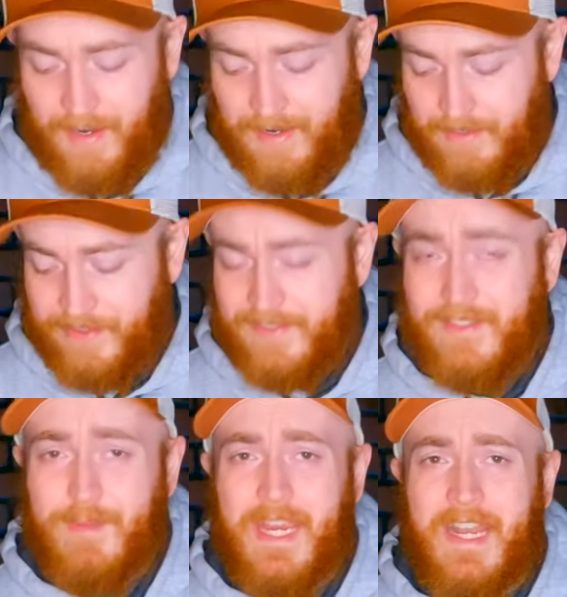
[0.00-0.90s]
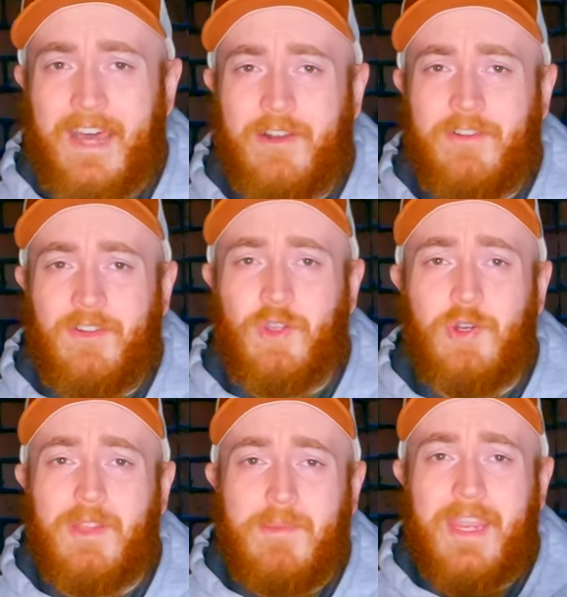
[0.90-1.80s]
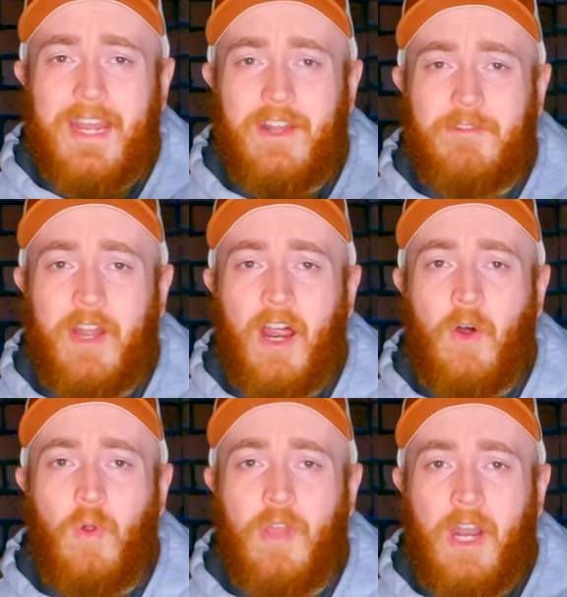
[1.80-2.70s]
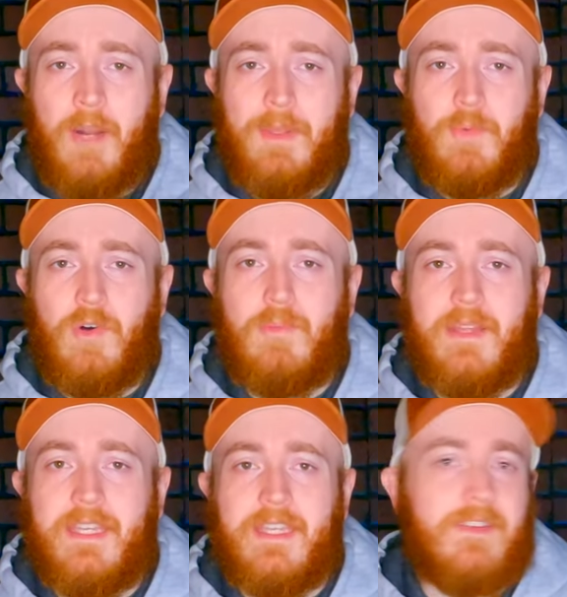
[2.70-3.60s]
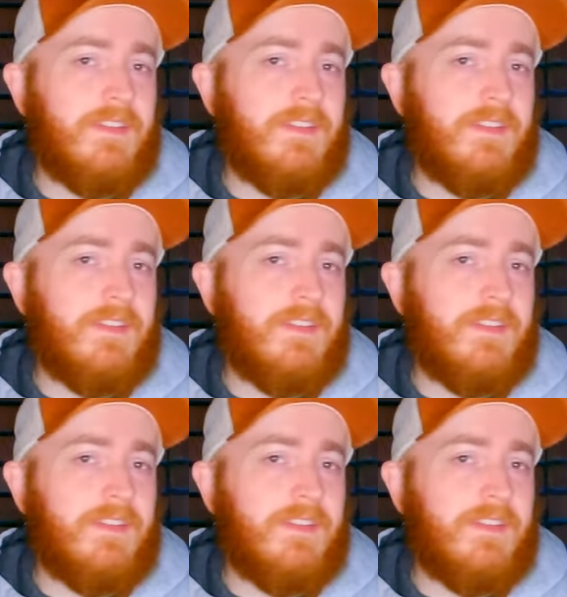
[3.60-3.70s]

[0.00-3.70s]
Uh, this is made out of, literally made out of an old army wool blanket.